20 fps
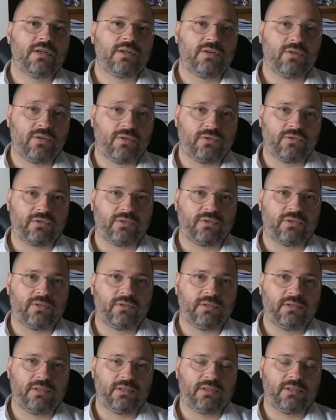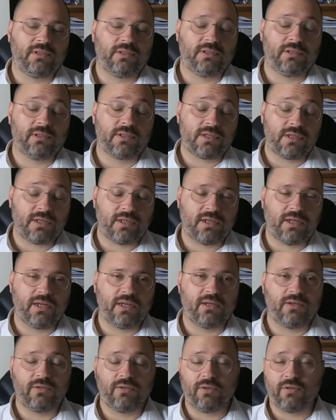control in Syria
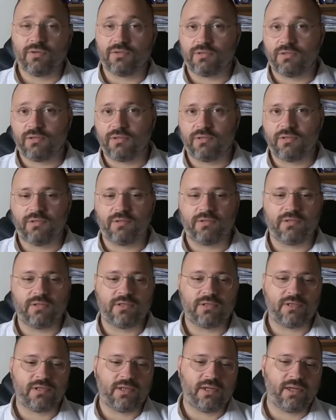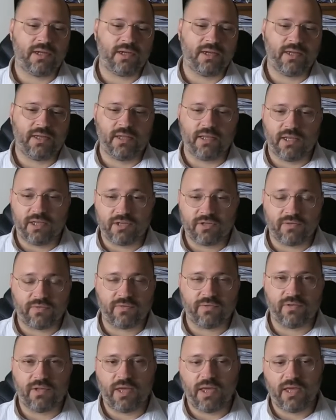and also in northern Syria, and as of
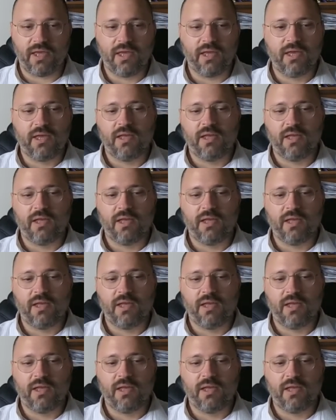today